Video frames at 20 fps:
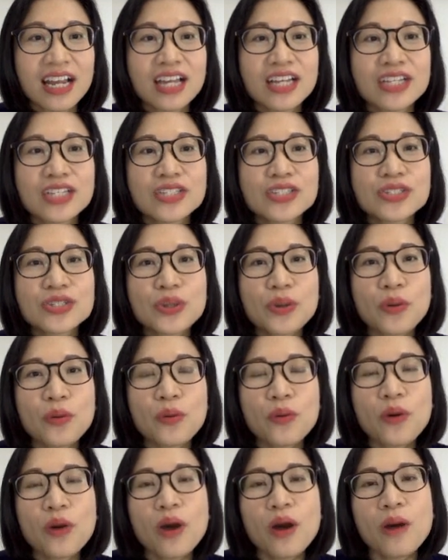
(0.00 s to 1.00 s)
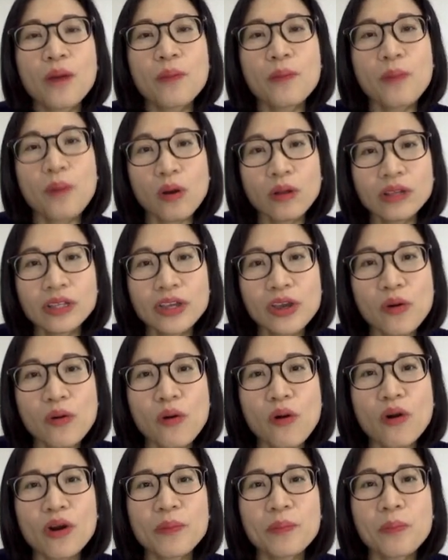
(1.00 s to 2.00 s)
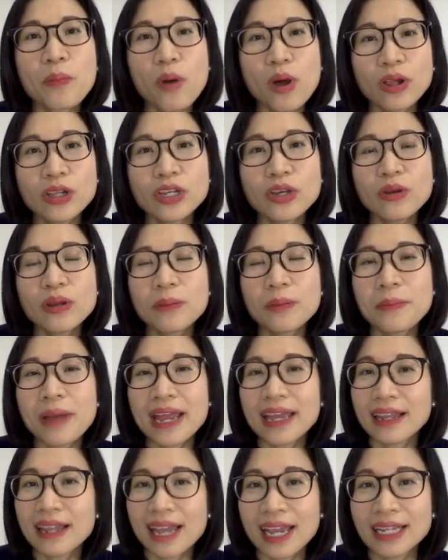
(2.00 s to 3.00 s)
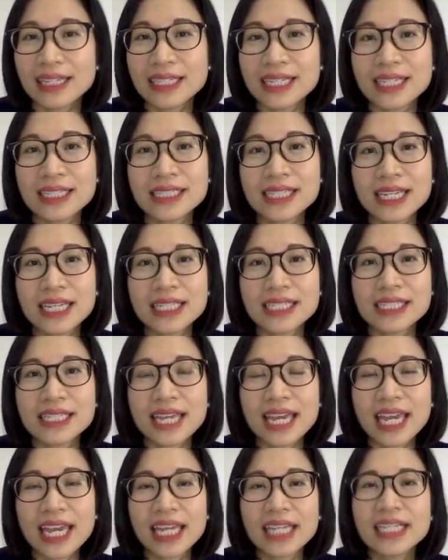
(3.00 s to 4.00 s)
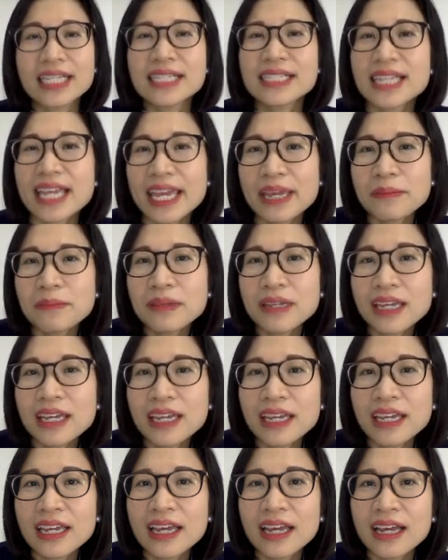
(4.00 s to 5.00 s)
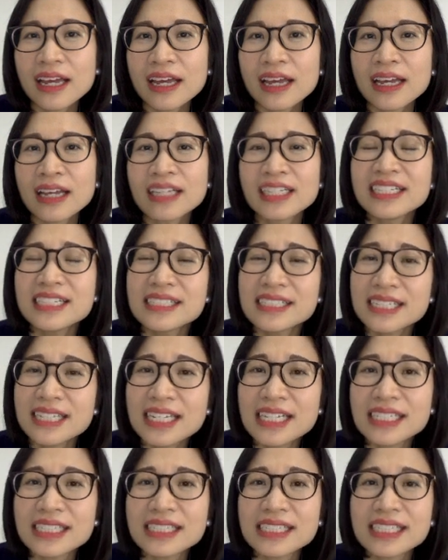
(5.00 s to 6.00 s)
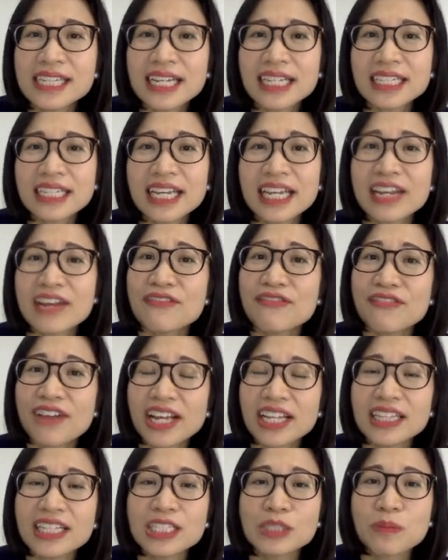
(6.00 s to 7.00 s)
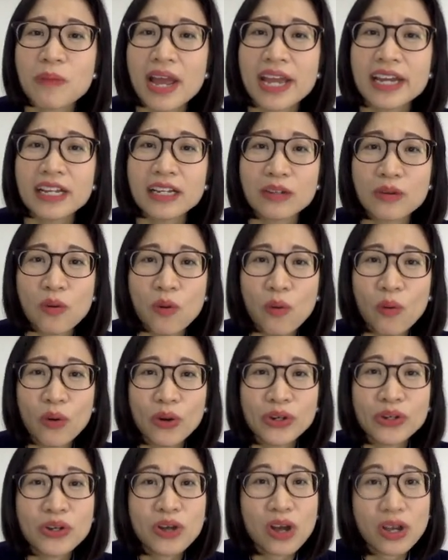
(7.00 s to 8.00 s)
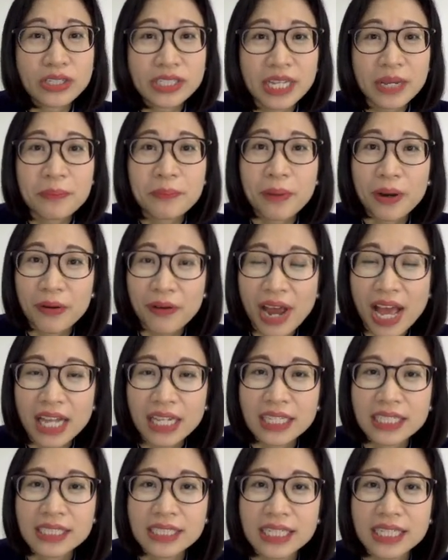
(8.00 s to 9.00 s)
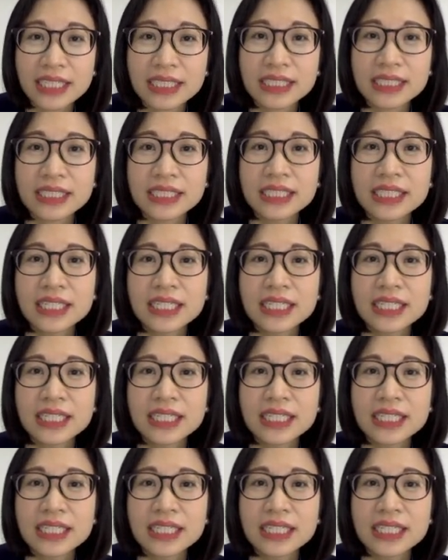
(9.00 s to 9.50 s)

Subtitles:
So, polio or poliomyelitis is a disabling disease that can infect the spinal cord, causing paralysis.